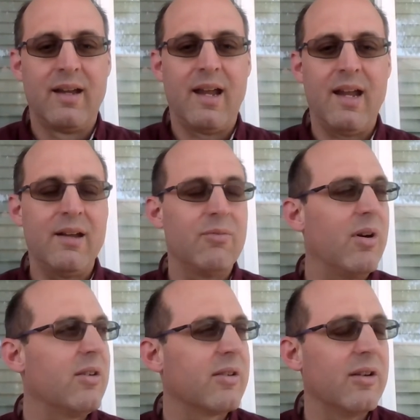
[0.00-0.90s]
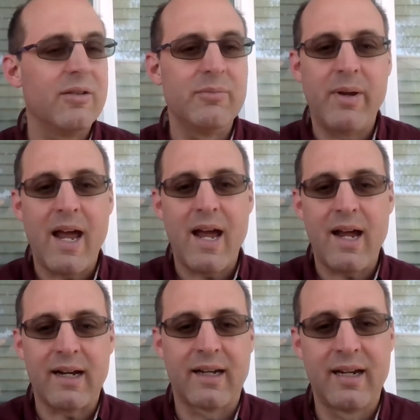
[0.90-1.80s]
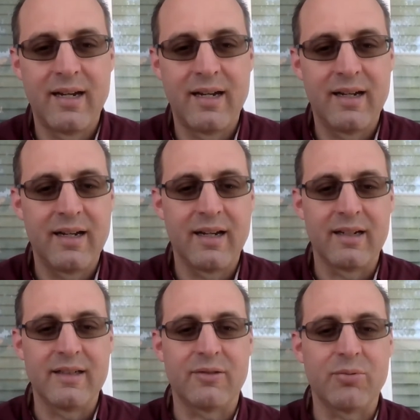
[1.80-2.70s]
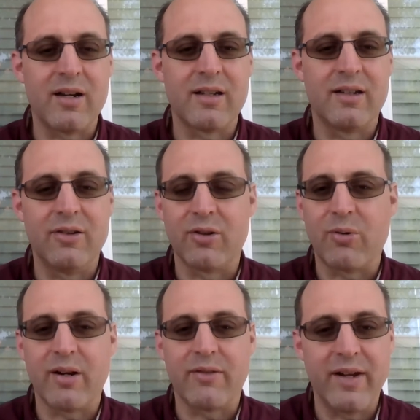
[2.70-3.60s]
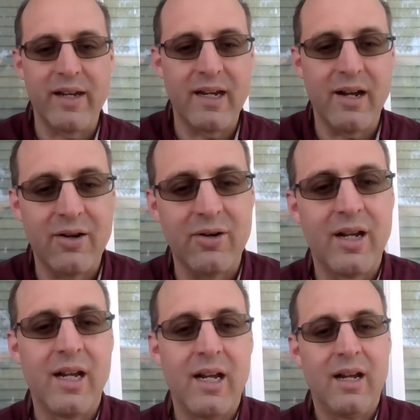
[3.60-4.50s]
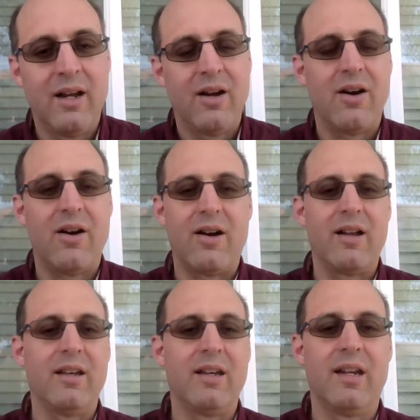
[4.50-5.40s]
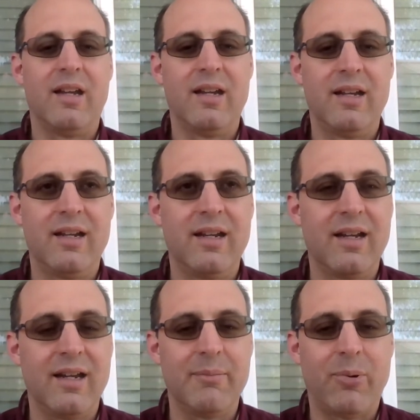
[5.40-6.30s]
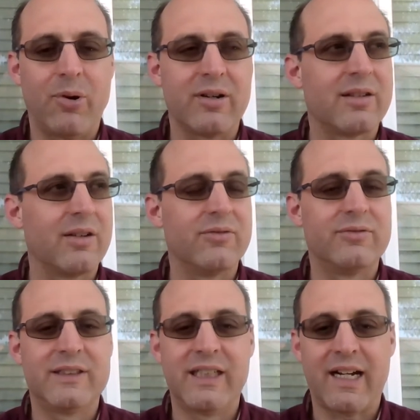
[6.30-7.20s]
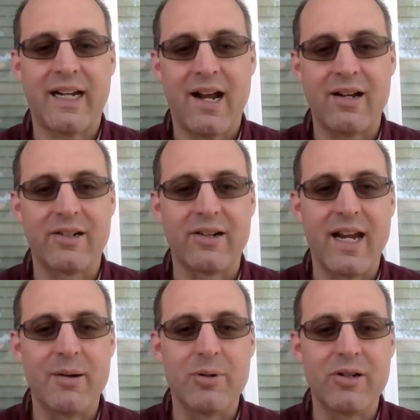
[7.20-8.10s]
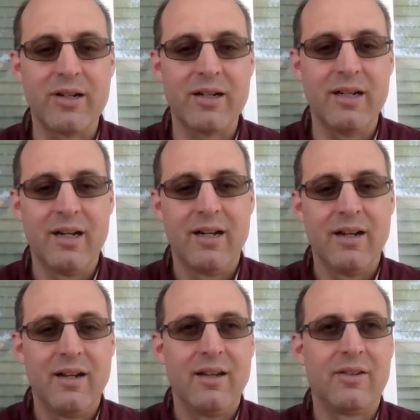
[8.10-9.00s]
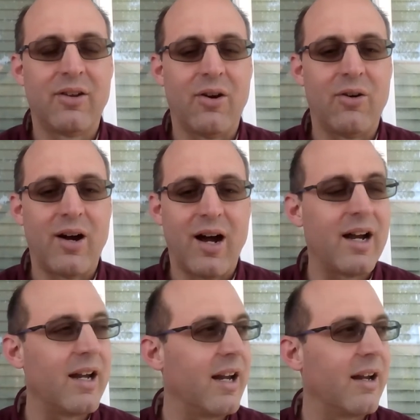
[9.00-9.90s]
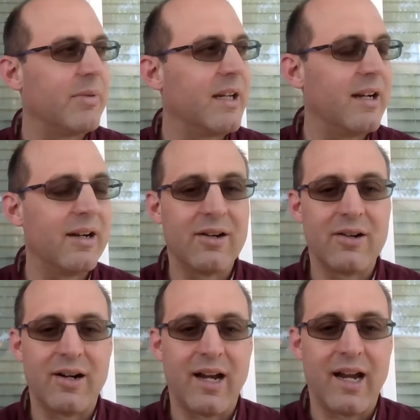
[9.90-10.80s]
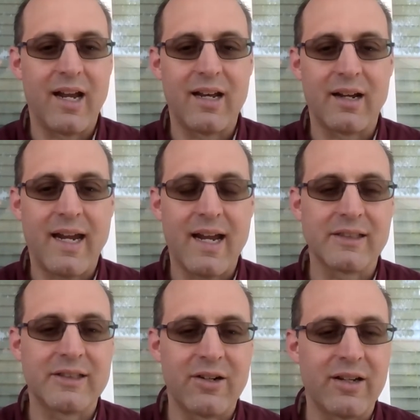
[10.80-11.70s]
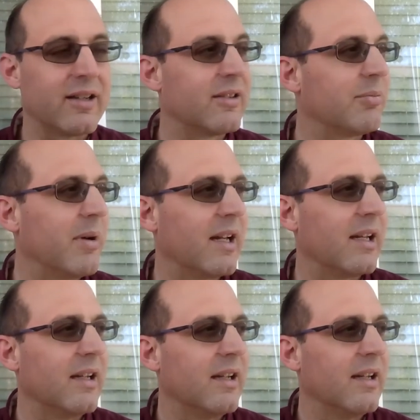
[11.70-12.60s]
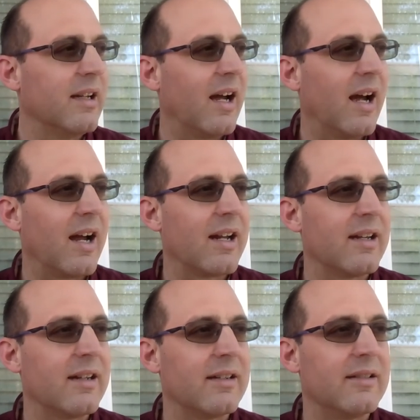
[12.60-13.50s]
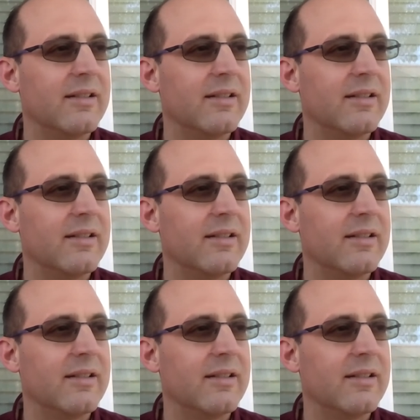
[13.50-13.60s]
Hey, welcome back. Just wanted to do a quick video on the importance of checking out your neighborhood. So I am here and I can't show you this, but I